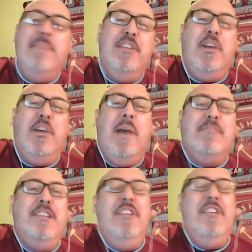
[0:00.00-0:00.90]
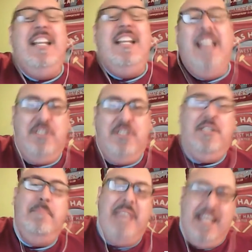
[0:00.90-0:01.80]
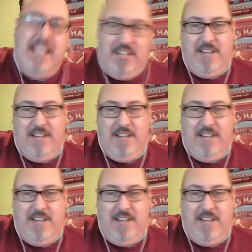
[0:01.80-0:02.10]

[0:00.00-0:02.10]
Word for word: you absolutely loved to beat.